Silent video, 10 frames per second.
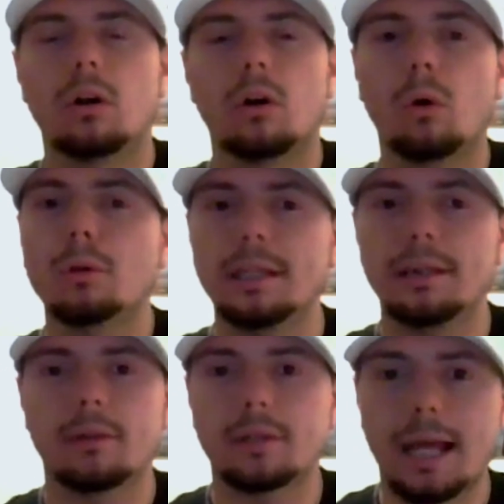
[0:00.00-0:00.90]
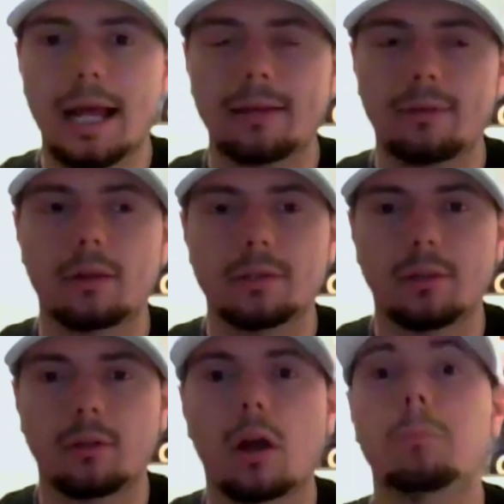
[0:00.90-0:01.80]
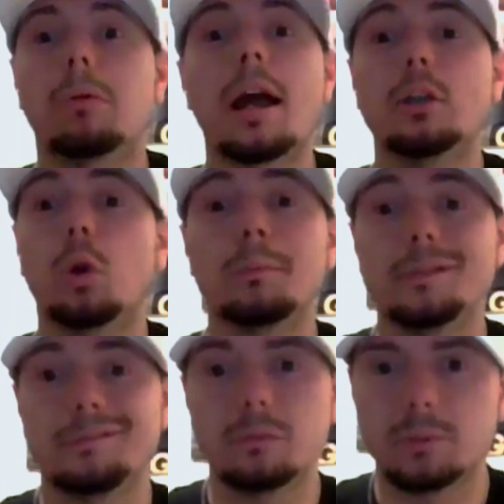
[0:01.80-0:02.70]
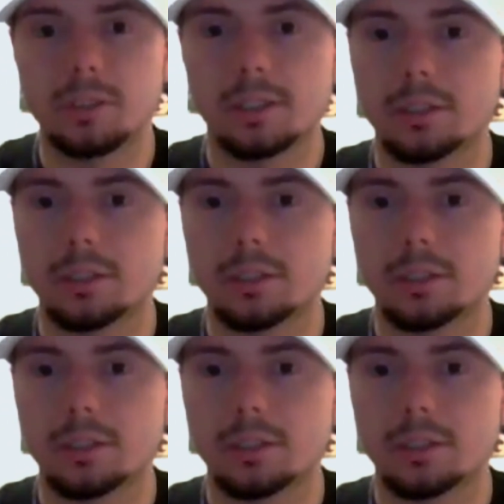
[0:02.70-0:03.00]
all these other guys on this Brian Norman Jr.